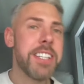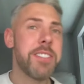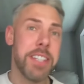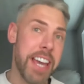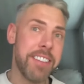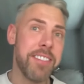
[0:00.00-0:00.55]

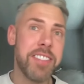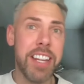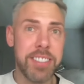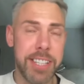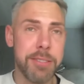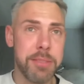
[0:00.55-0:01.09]
So again,
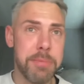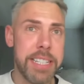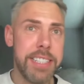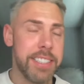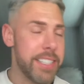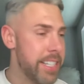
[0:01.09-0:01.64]
that tells
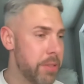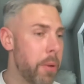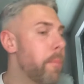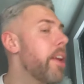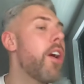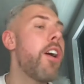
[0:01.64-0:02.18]
me he's not
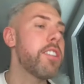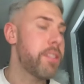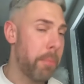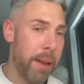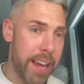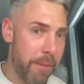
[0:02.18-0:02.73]
being asked
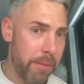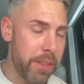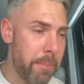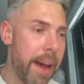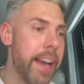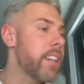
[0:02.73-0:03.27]
to play out from the
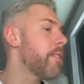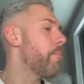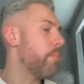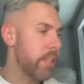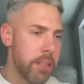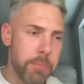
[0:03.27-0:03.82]
back,
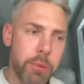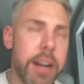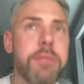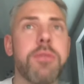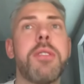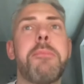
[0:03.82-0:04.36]
bring the ball
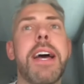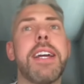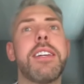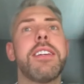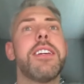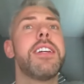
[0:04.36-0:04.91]
out from the
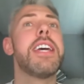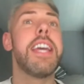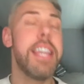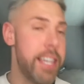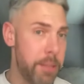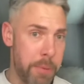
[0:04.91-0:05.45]
back.
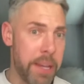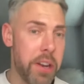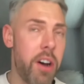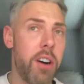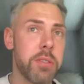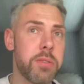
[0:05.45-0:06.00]
He is being
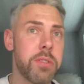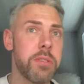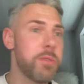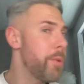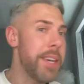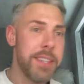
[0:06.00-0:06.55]
asked
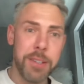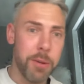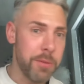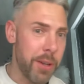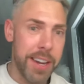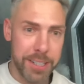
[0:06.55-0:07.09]
to hit the
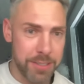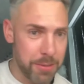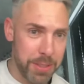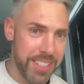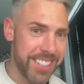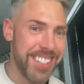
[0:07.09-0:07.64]
long
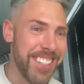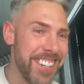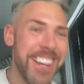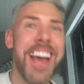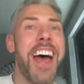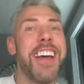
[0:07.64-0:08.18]
diagonals.
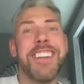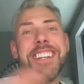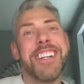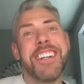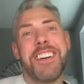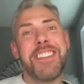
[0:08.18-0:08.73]
And
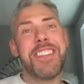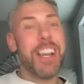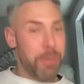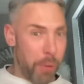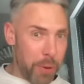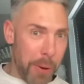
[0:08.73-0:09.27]

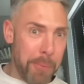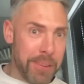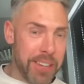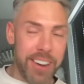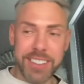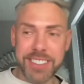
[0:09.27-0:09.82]
that's what Cooper
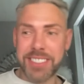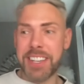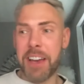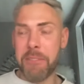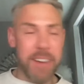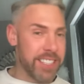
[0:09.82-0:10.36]
does
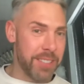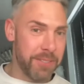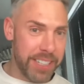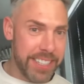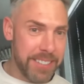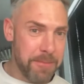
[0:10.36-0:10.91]

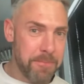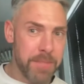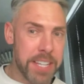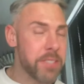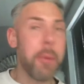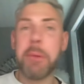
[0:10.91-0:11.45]
effectively.
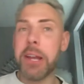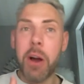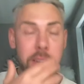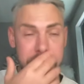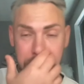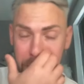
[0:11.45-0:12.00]
He's not being
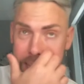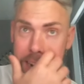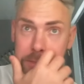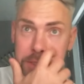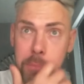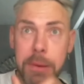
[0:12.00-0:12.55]
asked to play
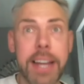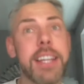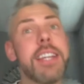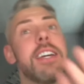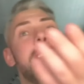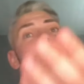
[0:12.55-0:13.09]
out from the back.
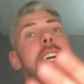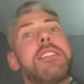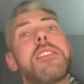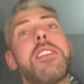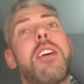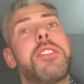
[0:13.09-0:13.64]

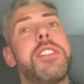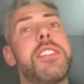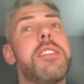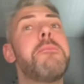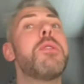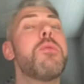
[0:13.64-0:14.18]
Then touches in
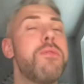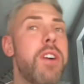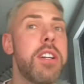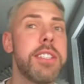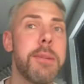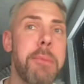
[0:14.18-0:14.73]
the middle
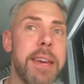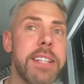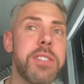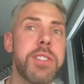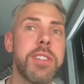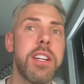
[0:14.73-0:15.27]
third of the
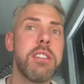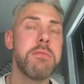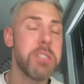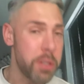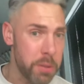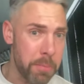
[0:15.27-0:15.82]
pitch
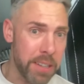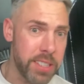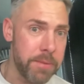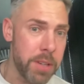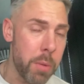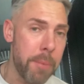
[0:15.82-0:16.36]
reduced by
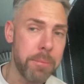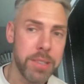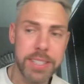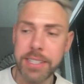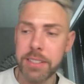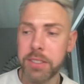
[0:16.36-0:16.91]
71%.